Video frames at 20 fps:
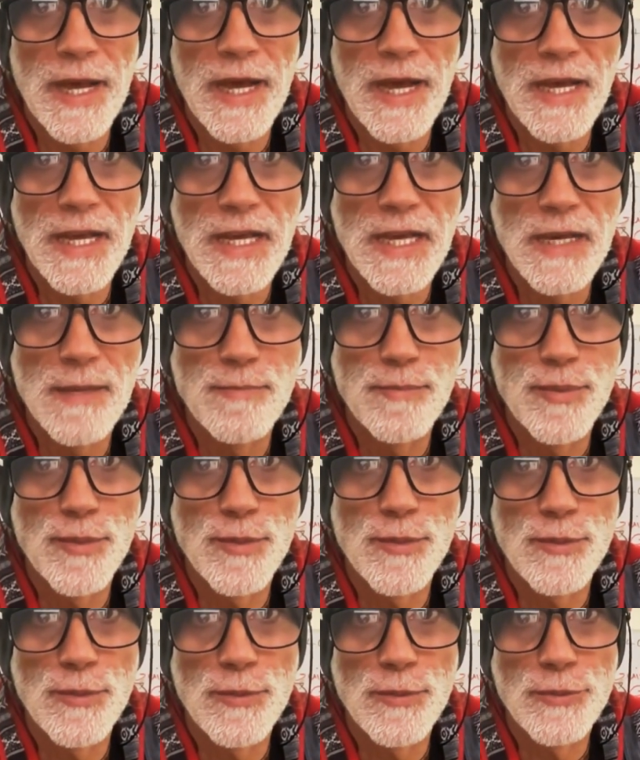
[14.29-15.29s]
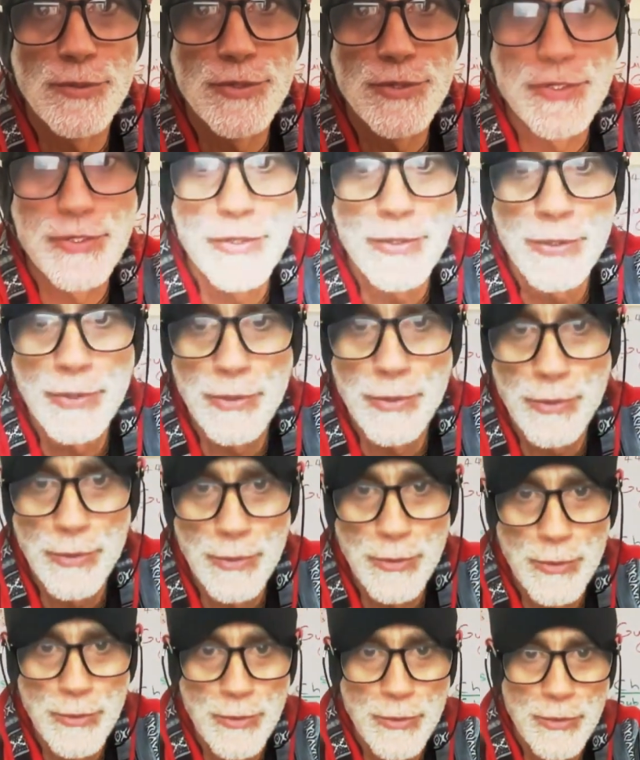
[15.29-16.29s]
able
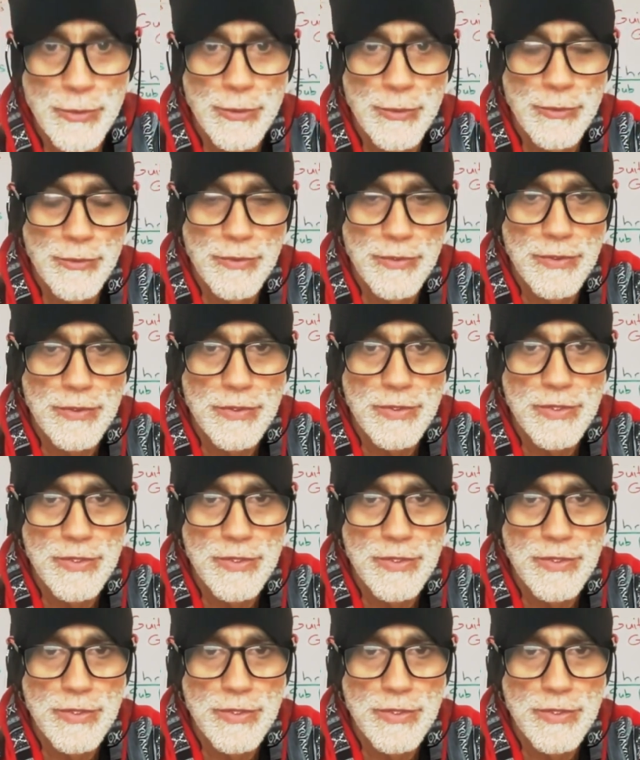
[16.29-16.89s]
to